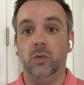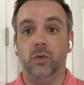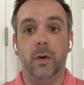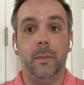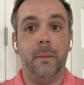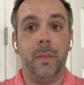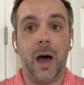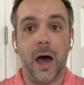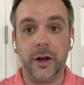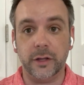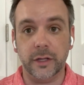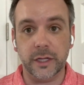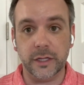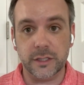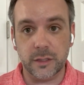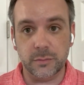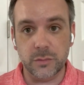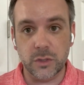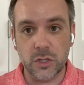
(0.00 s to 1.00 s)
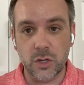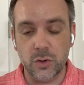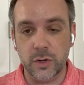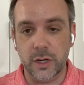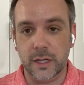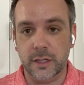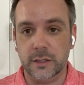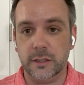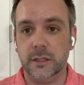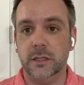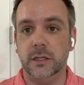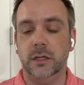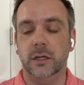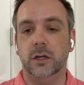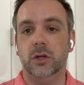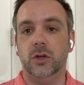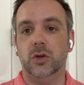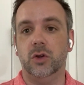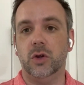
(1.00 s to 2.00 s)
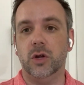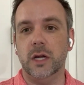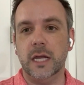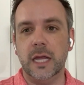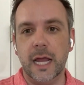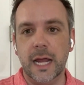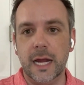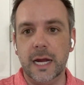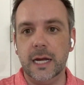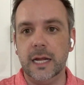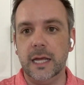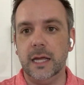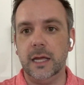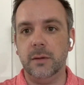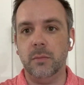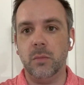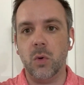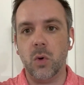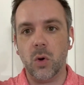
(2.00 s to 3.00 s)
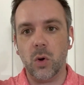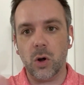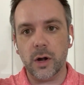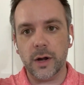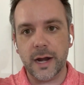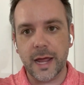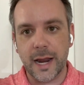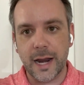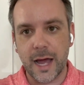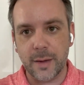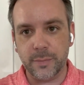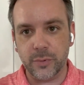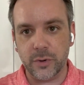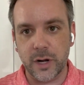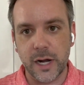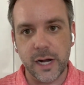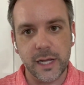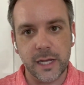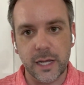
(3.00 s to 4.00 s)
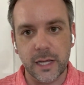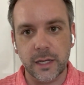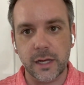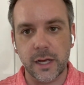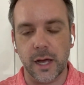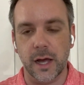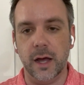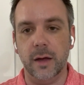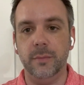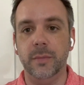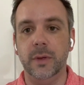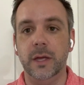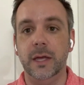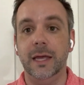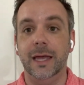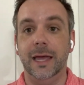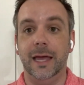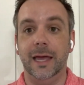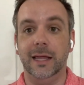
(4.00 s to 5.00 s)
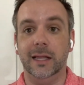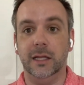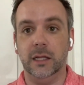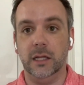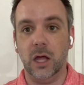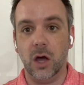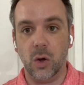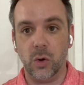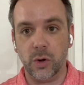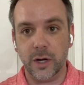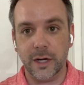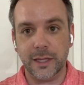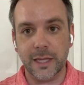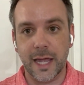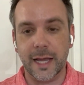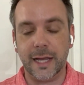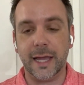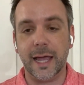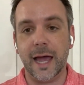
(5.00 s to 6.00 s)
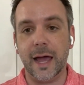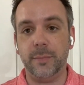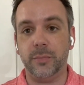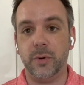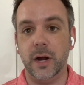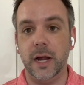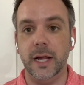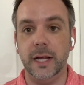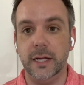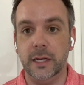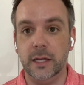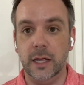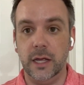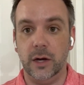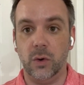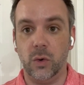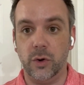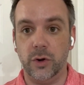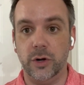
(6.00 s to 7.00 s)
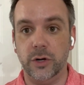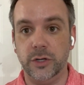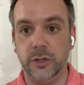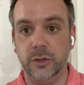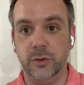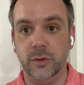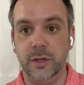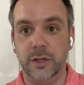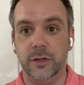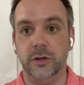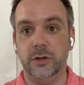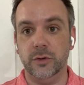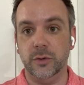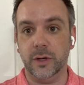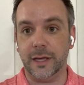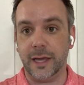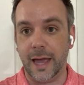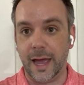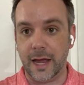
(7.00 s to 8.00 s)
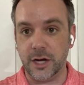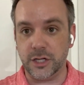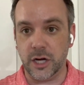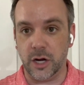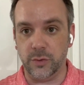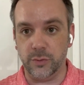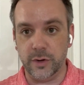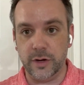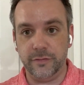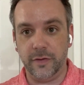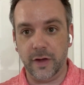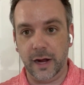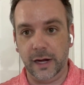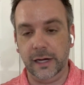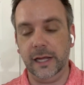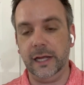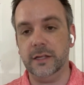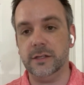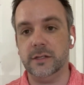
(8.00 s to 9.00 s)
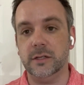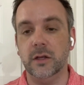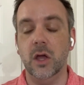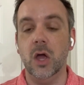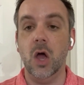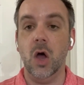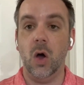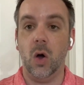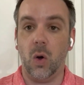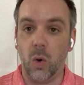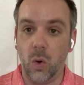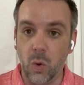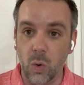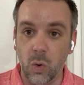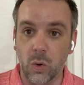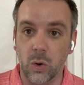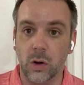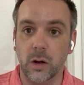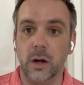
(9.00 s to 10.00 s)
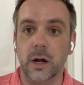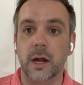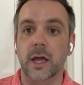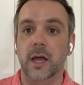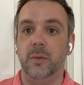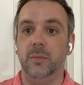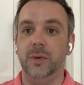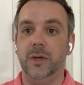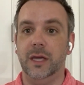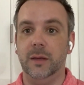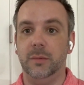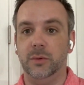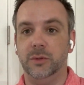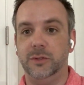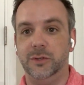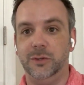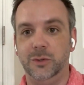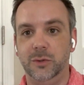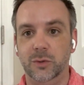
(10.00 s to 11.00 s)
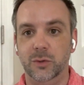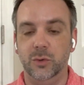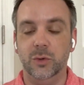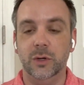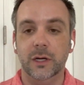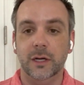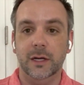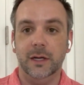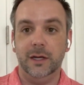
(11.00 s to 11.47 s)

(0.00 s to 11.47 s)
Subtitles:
remodeling some units, creating more net operating income, and lowering that cap rate in order to either do a cash out refinance or be able to